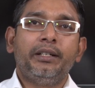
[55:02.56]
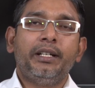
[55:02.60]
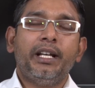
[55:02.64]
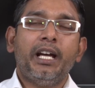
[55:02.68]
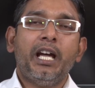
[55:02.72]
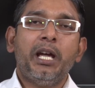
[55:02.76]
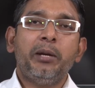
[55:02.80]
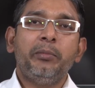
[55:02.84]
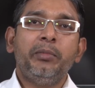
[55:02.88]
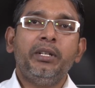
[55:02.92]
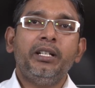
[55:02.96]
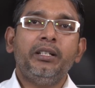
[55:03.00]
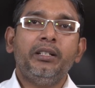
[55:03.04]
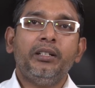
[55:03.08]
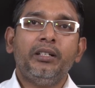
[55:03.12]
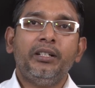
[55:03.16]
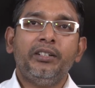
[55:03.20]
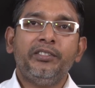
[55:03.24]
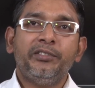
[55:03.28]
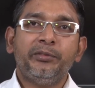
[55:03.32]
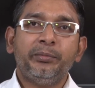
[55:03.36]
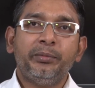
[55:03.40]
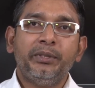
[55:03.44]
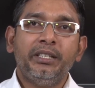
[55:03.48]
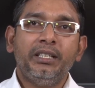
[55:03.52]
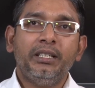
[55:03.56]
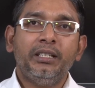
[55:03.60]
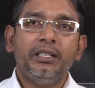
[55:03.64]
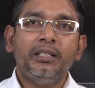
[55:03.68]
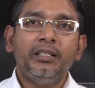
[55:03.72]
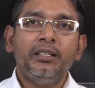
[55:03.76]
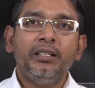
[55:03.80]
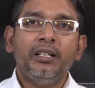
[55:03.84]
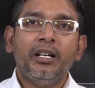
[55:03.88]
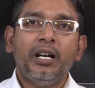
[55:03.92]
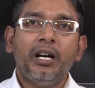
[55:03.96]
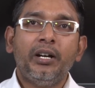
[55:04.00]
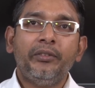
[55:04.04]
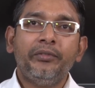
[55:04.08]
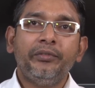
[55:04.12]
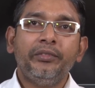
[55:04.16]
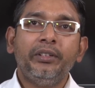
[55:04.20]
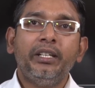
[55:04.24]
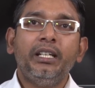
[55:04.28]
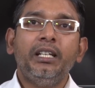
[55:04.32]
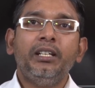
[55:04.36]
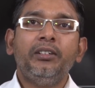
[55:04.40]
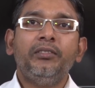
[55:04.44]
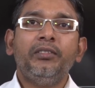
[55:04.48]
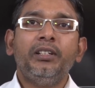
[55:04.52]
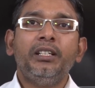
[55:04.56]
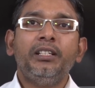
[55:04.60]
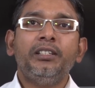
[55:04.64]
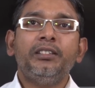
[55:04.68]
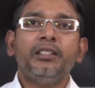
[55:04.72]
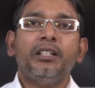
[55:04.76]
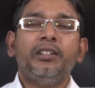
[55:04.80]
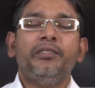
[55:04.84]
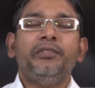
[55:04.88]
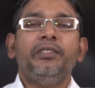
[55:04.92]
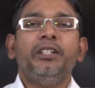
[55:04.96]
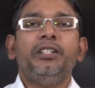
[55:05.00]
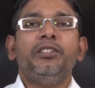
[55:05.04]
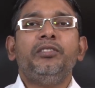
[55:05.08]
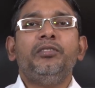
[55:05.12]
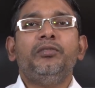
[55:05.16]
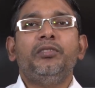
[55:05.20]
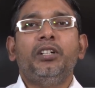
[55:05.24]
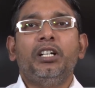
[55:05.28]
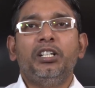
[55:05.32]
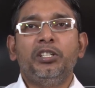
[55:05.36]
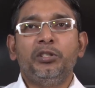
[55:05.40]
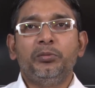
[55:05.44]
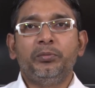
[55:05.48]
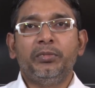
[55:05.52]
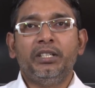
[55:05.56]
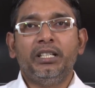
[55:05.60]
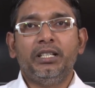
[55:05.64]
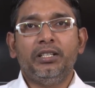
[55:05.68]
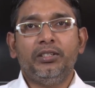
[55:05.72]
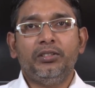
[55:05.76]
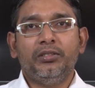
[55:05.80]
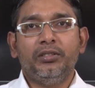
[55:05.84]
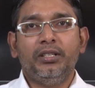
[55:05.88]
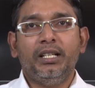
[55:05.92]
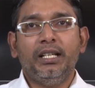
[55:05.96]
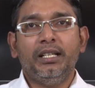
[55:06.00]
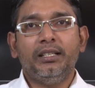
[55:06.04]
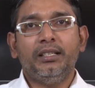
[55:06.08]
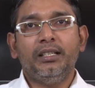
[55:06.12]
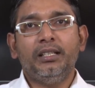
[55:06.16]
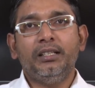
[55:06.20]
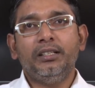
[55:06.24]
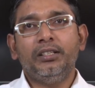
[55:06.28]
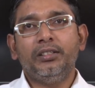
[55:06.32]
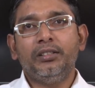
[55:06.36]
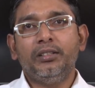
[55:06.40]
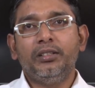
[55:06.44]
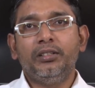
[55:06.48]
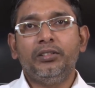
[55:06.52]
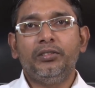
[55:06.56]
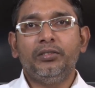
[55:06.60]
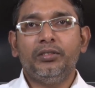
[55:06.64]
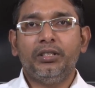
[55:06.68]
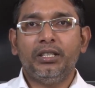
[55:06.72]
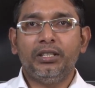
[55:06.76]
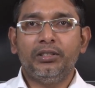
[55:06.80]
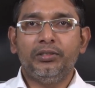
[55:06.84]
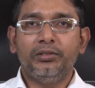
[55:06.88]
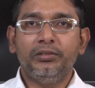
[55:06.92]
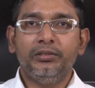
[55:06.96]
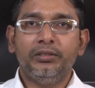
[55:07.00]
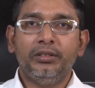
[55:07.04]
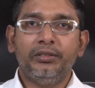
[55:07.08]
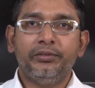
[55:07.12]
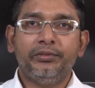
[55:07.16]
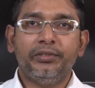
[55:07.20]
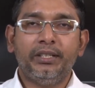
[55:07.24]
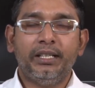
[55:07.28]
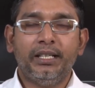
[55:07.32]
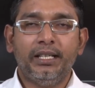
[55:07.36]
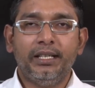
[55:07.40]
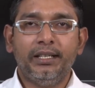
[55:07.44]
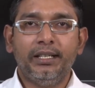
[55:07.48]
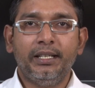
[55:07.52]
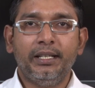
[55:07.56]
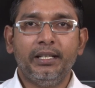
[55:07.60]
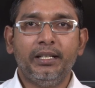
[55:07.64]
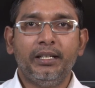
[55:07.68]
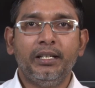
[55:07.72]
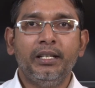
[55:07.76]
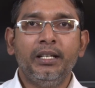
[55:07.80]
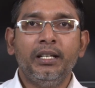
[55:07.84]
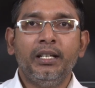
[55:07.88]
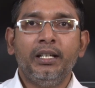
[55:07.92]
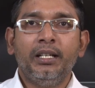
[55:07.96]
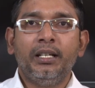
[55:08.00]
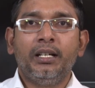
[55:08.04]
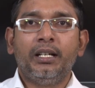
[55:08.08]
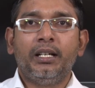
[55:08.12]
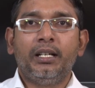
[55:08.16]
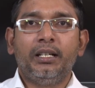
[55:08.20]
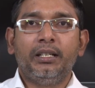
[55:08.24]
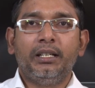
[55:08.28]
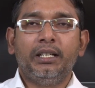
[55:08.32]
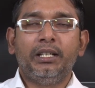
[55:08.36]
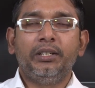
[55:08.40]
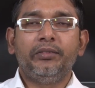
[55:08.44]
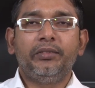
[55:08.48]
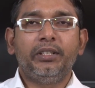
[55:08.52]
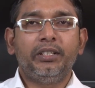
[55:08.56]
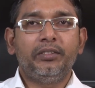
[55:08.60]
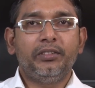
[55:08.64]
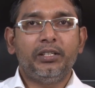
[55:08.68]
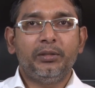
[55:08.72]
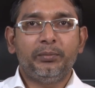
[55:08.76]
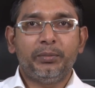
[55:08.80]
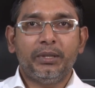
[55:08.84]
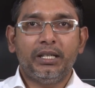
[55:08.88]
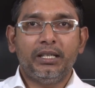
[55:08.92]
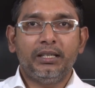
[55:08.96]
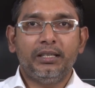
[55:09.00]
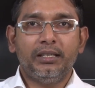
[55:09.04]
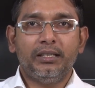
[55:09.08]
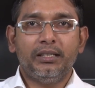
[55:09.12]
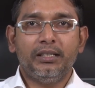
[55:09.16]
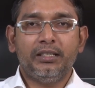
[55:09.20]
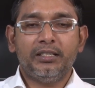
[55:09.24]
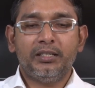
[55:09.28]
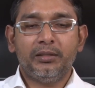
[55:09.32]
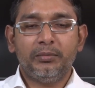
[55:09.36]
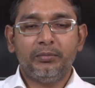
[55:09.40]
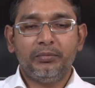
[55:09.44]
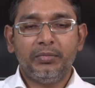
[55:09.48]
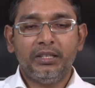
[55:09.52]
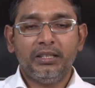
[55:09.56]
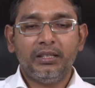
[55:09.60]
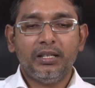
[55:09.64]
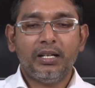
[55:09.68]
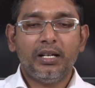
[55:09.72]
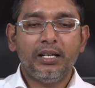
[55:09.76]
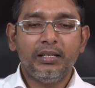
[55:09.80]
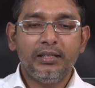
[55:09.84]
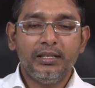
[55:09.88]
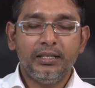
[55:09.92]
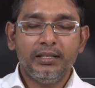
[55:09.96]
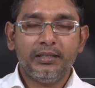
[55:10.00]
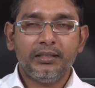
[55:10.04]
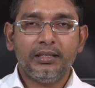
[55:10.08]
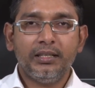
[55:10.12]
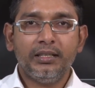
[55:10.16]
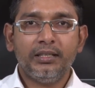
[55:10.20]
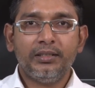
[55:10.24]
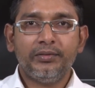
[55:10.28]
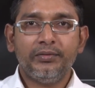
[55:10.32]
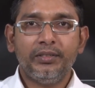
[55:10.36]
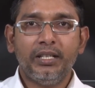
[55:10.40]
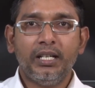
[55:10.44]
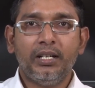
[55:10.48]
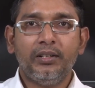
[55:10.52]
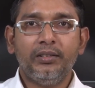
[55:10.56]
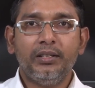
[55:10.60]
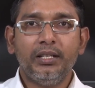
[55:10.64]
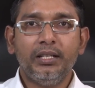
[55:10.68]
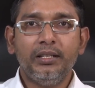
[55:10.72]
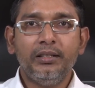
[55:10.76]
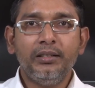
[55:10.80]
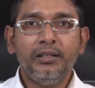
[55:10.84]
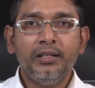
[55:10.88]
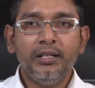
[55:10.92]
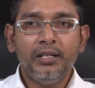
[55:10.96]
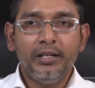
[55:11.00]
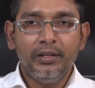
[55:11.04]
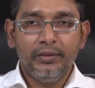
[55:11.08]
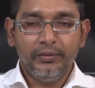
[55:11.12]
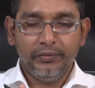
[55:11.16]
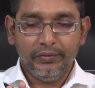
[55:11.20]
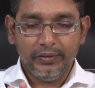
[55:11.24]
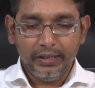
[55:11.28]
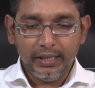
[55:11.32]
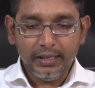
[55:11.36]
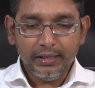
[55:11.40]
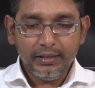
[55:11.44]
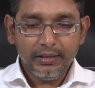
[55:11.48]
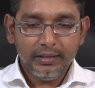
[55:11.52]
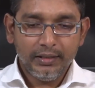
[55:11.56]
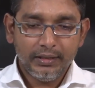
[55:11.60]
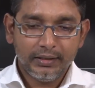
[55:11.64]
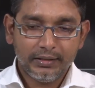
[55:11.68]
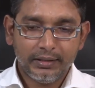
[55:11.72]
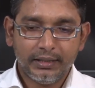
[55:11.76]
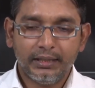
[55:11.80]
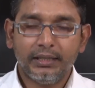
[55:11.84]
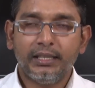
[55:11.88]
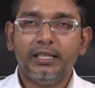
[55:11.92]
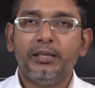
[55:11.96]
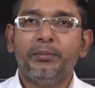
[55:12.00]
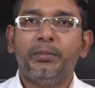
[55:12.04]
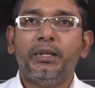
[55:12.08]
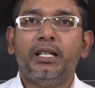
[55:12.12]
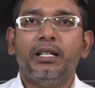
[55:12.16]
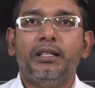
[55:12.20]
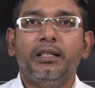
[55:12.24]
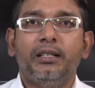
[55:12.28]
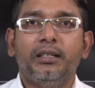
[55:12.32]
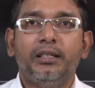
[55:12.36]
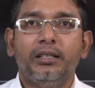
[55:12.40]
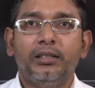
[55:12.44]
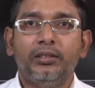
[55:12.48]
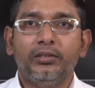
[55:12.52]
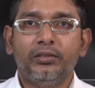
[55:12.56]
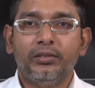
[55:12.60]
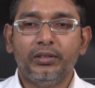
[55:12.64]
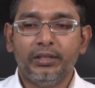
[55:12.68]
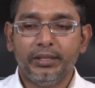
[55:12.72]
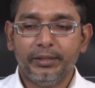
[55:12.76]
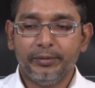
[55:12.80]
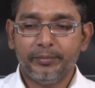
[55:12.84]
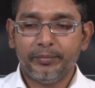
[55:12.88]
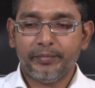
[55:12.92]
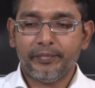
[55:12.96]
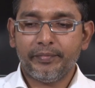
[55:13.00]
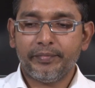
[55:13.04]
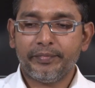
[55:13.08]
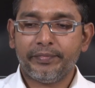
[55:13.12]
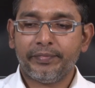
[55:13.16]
diameter of sphere of equal surface to volume ratio like that you can do for any uh, individual particles. But all these things we have done for single particle only.